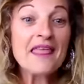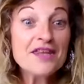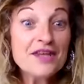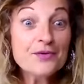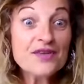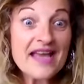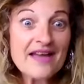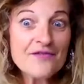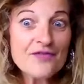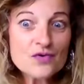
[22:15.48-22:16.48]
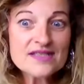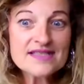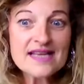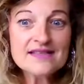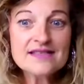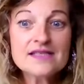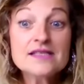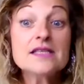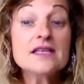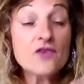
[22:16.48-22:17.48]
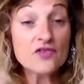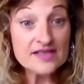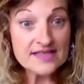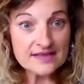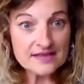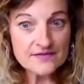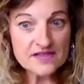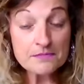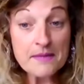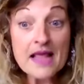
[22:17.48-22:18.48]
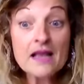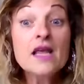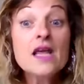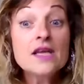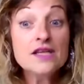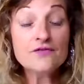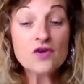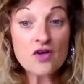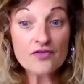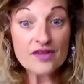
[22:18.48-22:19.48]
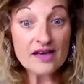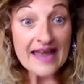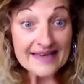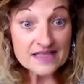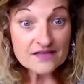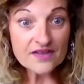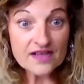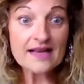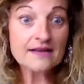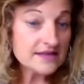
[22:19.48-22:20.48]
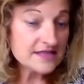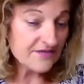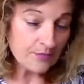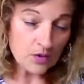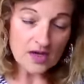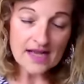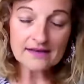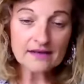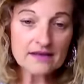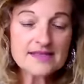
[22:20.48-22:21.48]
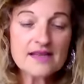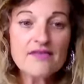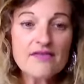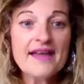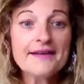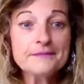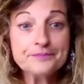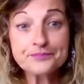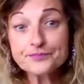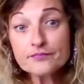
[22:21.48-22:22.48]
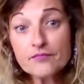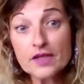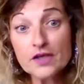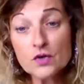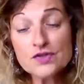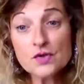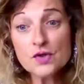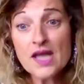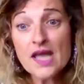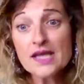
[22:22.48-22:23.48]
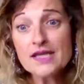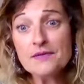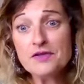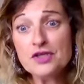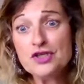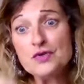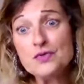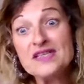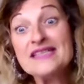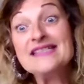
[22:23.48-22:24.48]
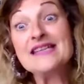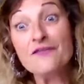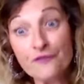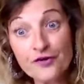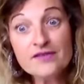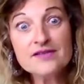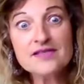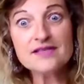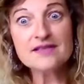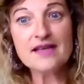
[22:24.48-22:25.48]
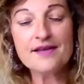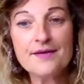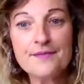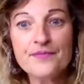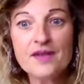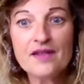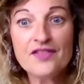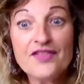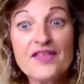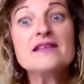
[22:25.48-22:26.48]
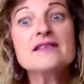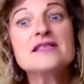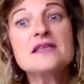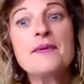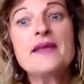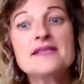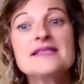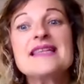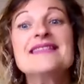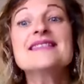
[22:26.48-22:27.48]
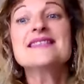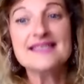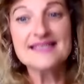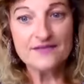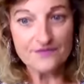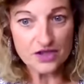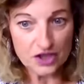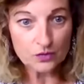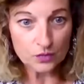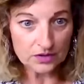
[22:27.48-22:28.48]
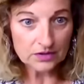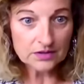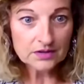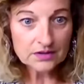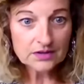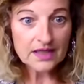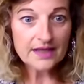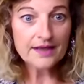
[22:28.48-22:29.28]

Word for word: You know, you have those senses, you've got the sense of smell, you've got the light of the candles if you put candles in there. You know, so you, are mm-hmm. choosing different um, things to be sensitive to. Mm-hmm.